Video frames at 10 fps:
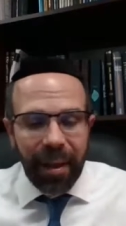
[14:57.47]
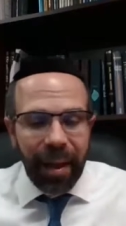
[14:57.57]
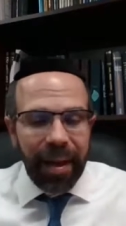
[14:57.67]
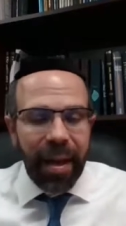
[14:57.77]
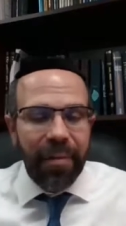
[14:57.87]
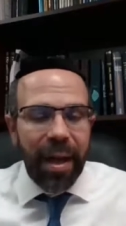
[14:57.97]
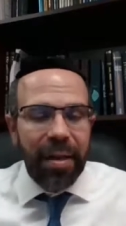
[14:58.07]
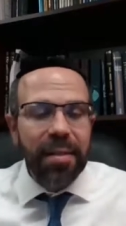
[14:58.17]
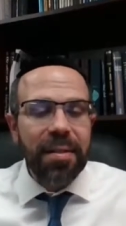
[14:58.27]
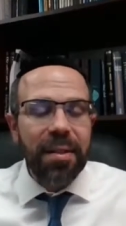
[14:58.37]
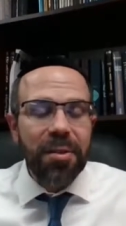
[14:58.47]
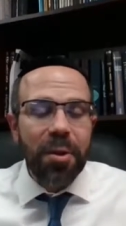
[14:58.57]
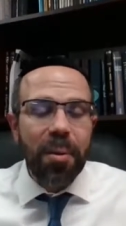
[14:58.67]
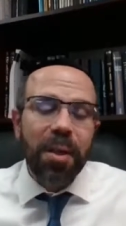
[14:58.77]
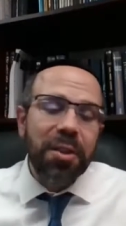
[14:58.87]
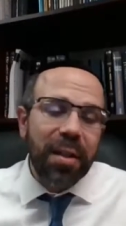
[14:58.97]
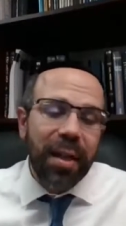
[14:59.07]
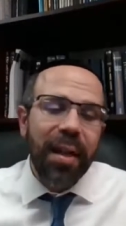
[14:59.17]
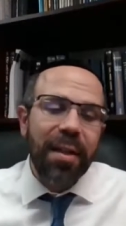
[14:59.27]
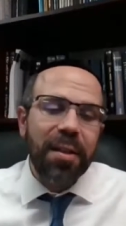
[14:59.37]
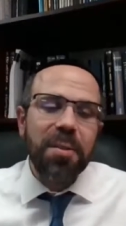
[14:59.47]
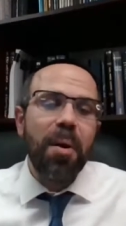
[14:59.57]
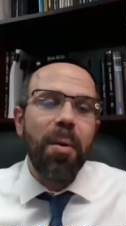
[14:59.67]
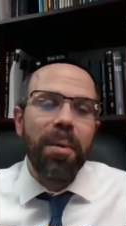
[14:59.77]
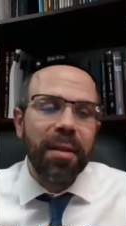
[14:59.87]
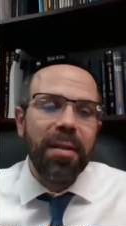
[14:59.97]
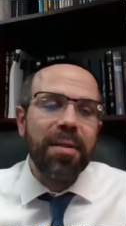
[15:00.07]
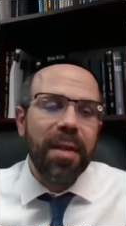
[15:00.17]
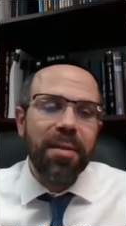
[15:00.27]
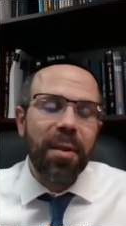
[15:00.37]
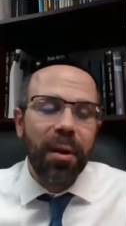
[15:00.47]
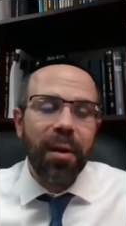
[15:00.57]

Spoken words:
I have access to so much. And then he had this moment and he says,